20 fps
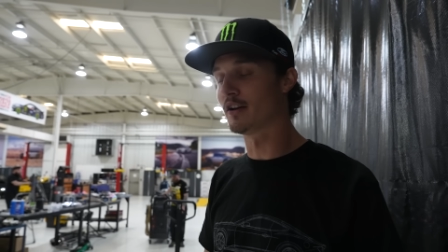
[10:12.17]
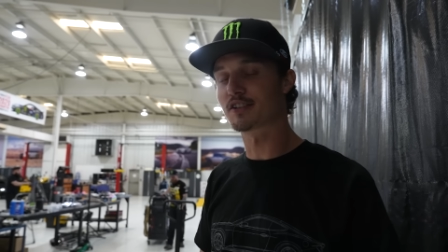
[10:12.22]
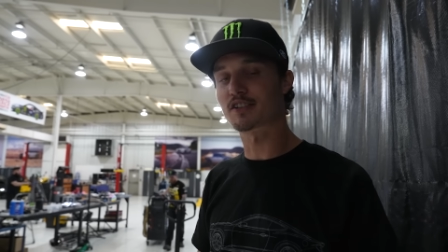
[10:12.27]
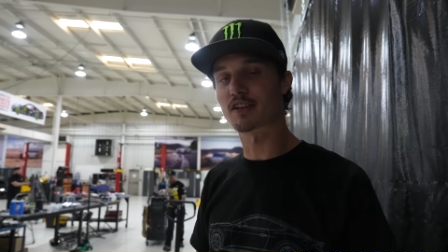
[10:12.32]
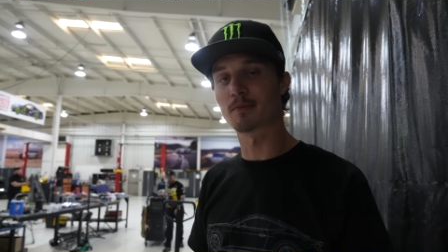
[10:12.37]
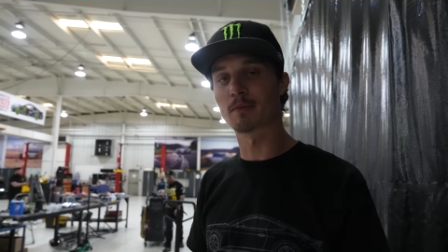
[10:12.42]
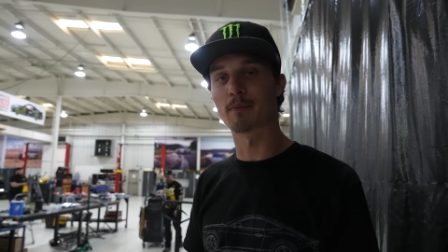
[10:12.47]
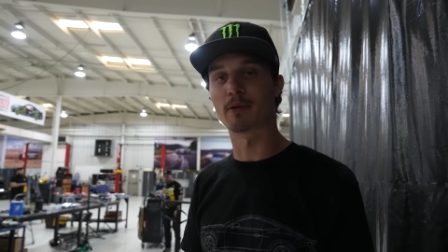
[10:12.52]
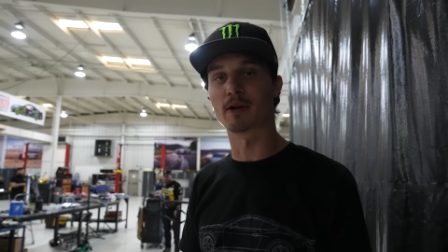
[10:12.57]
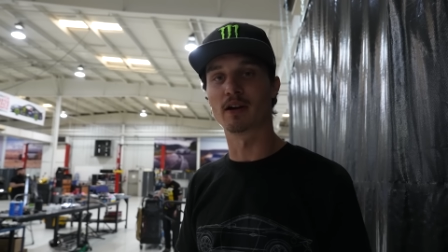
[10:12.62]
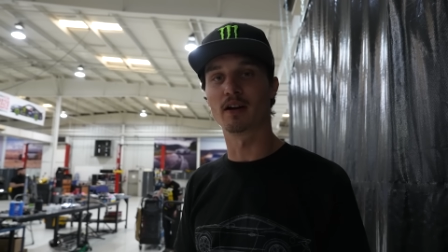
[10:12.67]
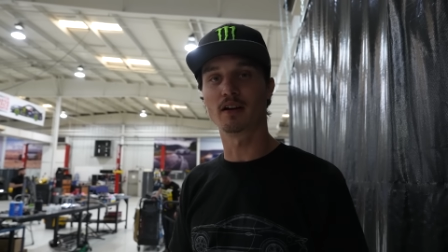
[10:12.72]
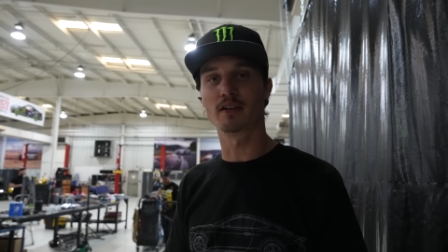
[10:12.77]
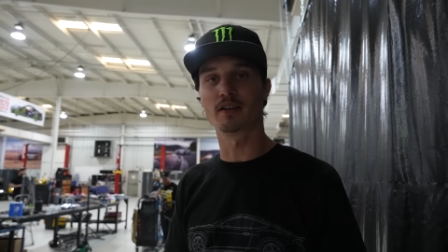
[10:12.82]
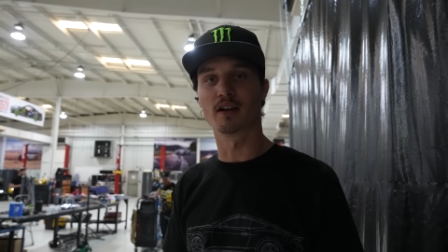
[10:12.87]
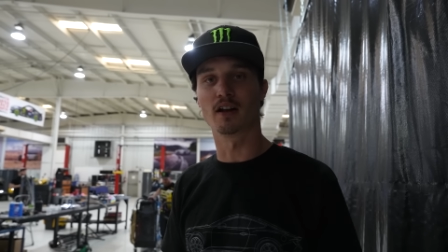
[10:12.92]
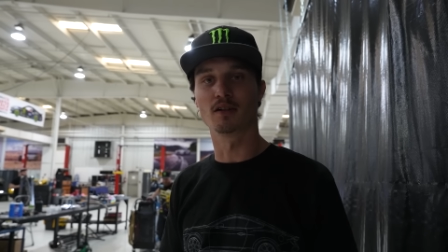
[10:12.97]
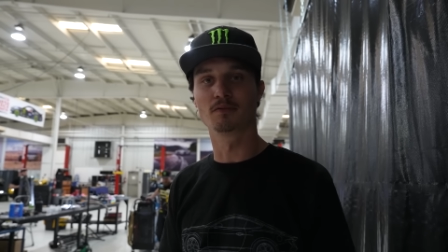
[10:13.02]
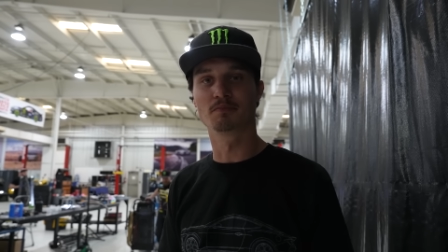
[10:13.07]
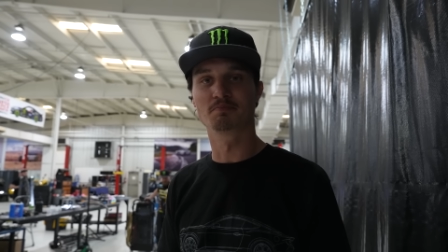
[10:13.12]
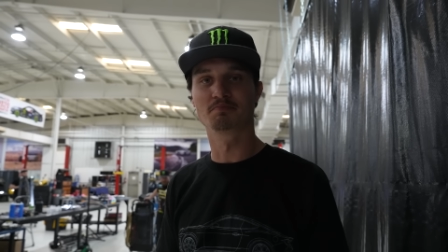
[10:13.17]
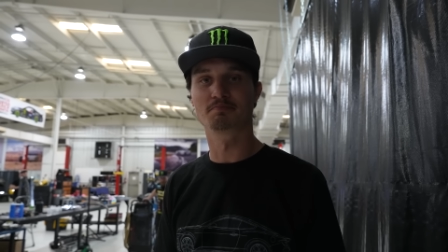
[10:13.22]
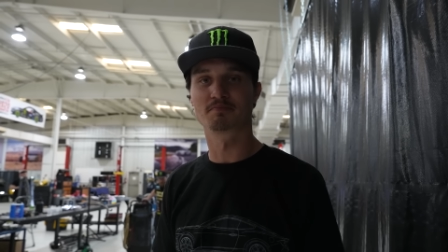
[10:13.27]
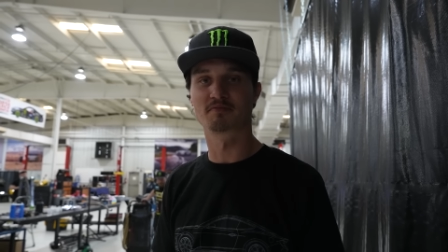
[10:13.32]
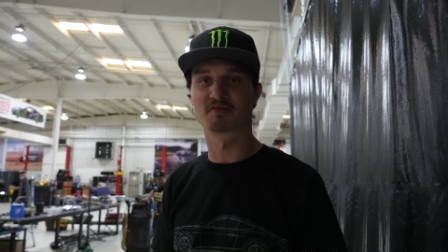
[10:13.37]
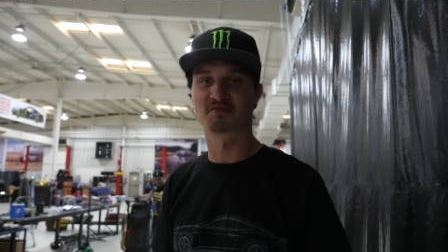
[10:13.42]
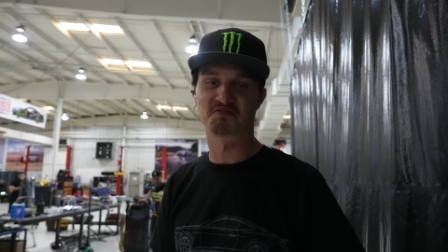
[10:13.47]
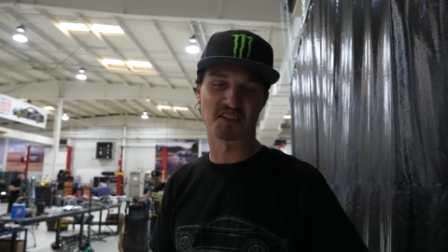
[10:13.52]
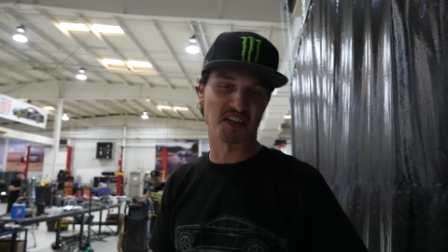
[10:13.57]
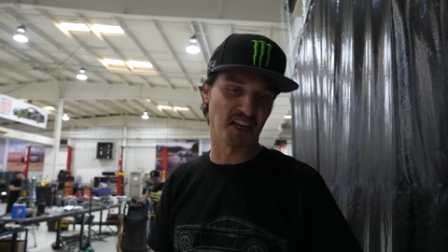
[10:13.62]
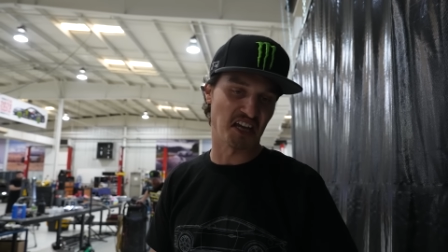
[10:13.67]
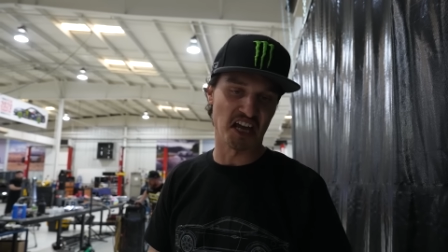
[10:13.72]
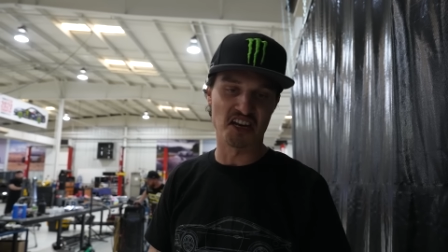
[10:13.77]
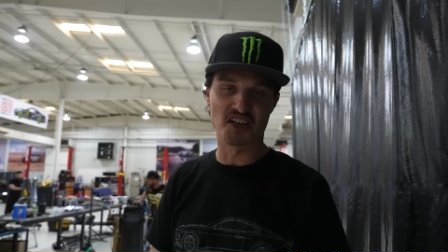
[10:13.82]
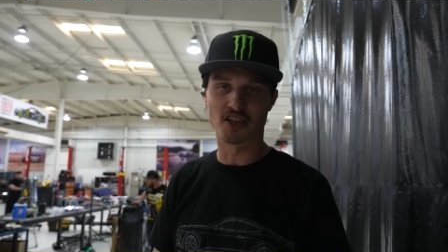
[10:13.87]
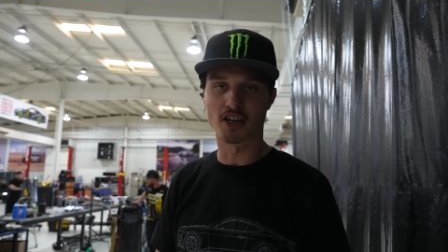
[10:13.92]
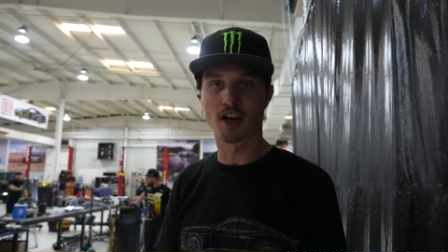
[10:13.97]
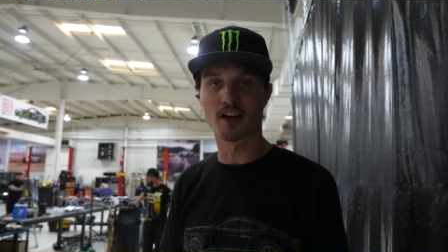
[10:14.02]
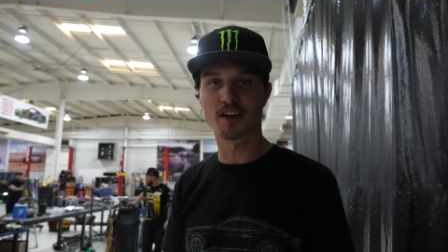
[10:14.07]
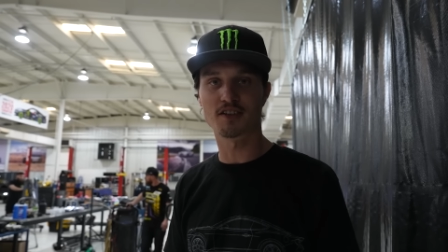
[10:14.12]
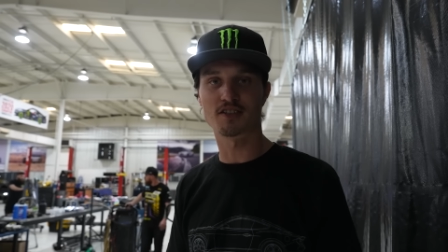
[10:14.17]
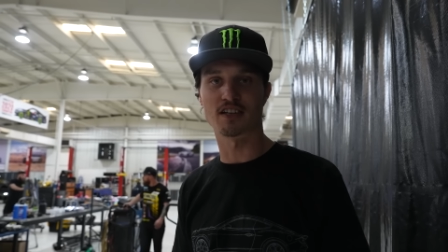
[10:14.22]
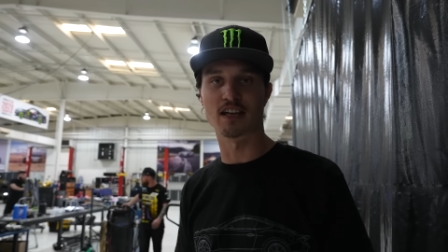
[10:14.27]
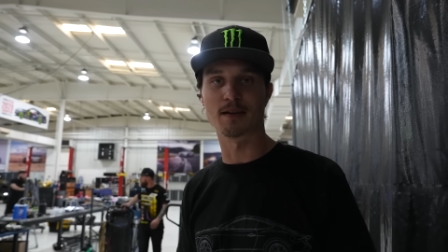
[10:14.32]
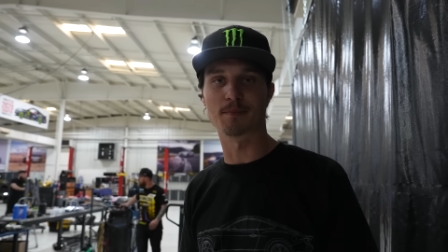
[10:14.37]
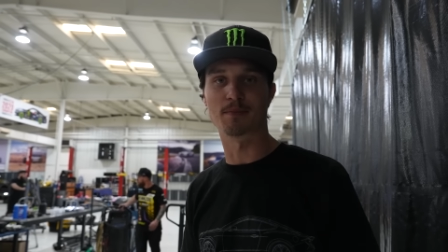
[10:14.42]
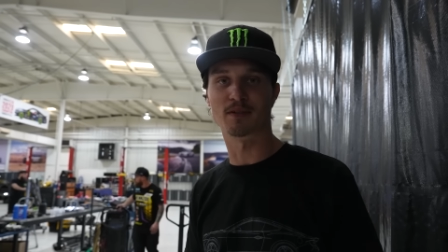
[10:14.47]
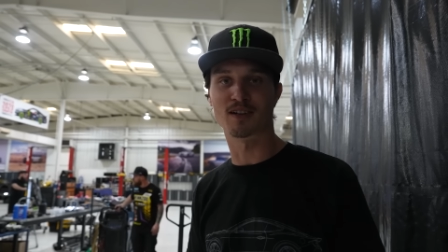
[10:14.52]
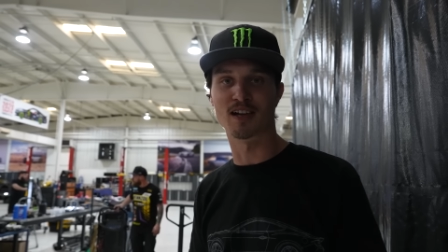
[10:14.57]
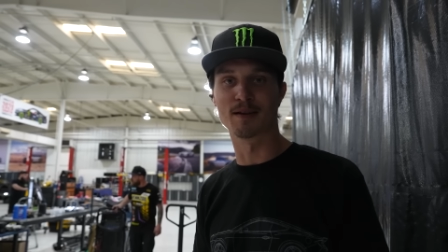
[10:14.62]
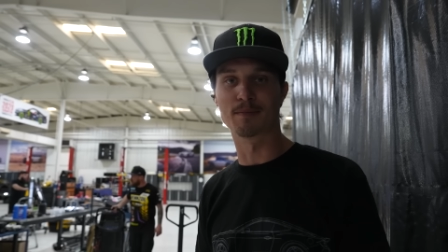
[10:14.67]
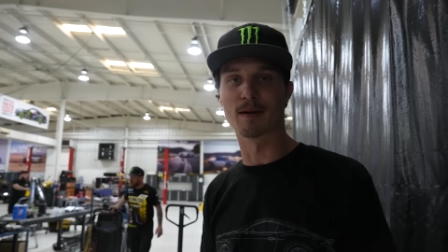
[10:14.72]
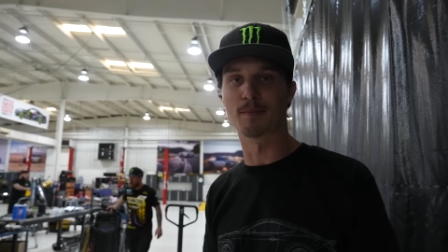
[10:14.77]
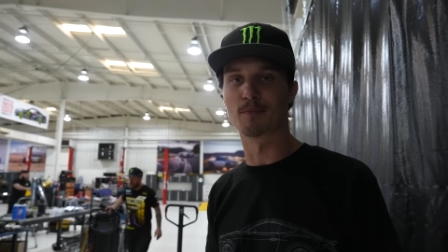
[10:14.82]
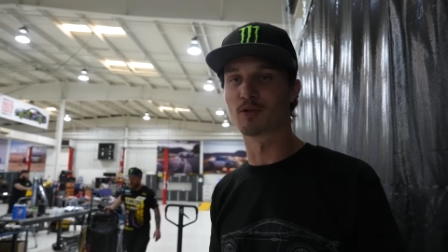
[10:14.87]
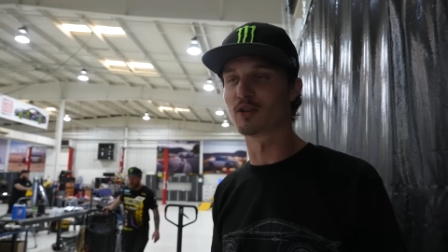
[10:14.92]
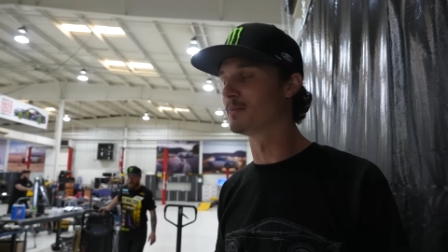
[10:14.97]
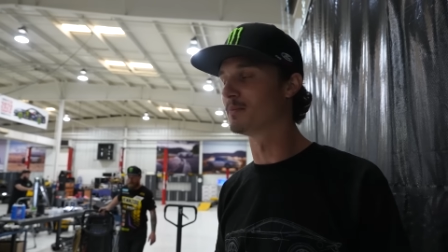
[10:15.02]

Just come up here, you know, get in touch, keep keep up with